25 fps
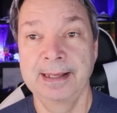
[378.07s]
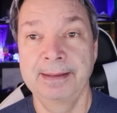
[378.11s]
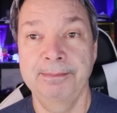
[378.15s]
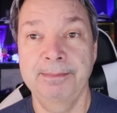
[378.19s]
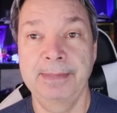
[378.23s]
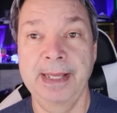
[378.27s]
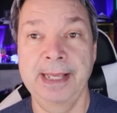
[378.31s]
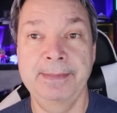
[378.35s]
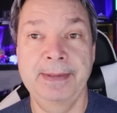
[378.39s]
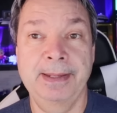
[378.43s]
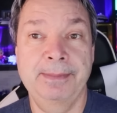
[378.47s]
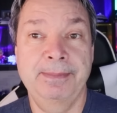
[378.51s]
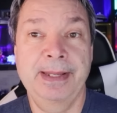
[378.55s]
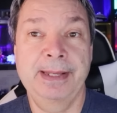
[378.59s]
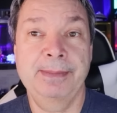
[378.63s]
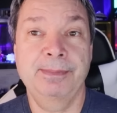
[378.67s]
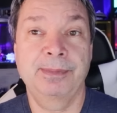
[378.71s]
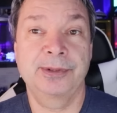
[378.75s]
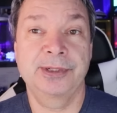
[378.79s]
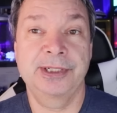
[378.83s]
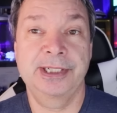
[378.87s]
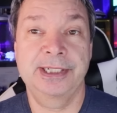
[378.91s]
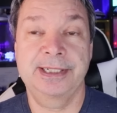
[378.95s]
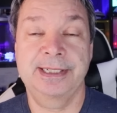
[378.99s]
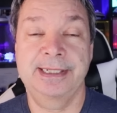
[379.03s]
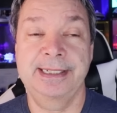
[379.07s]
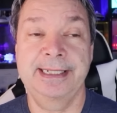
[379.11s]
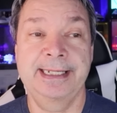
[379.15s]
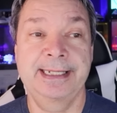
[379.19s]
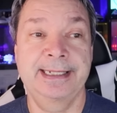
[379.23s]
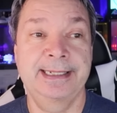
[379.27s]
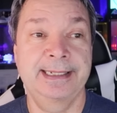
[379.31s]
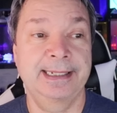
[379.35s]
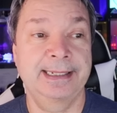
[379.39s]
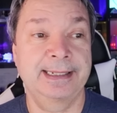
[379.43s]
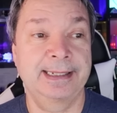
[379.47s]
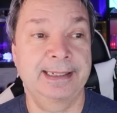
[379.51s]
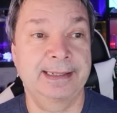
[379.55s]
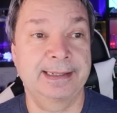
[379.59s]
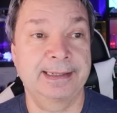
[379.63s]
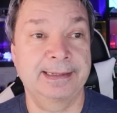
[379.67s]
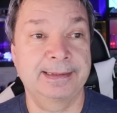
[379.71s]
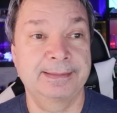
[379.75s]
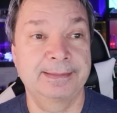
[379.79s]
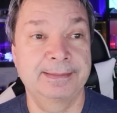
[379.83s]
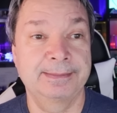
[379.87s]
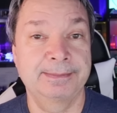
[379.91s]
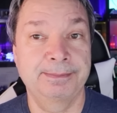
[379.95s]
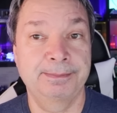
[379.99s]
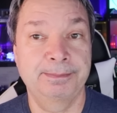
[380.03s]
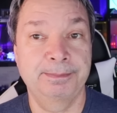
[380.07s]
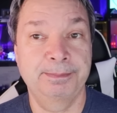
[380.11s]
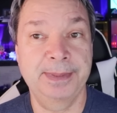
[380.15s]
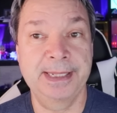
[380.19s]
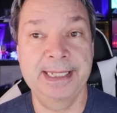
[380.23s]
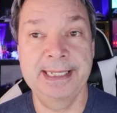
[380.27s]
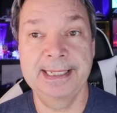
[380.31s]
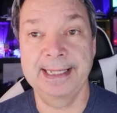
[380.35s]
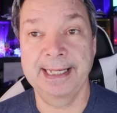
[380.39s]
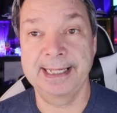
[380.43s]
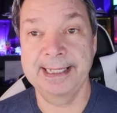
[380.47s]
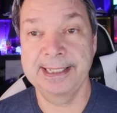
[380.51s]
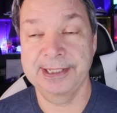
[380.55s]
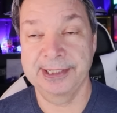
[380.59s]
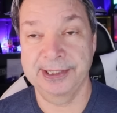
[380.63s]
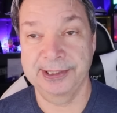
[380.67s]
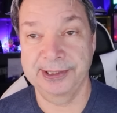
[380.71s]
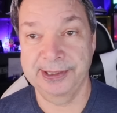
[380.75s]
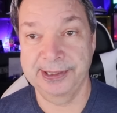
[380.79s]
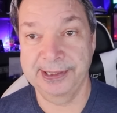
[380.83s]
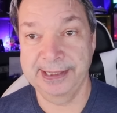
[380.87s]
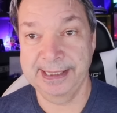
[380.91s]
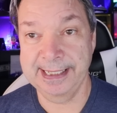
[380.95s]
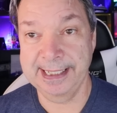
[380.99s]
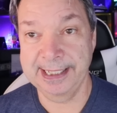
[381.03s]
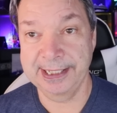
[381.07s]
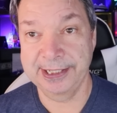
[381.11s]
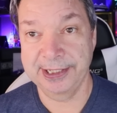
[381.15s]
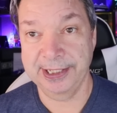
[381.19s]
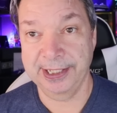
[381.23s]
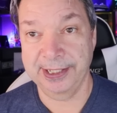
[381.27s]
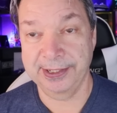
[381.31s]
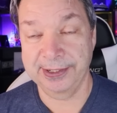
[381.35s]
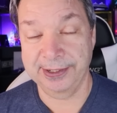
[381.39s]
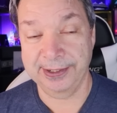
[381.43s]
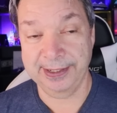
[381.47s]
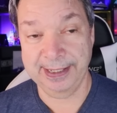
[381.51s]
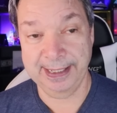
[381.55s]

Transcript: Maybe people just need to be nicer to each other.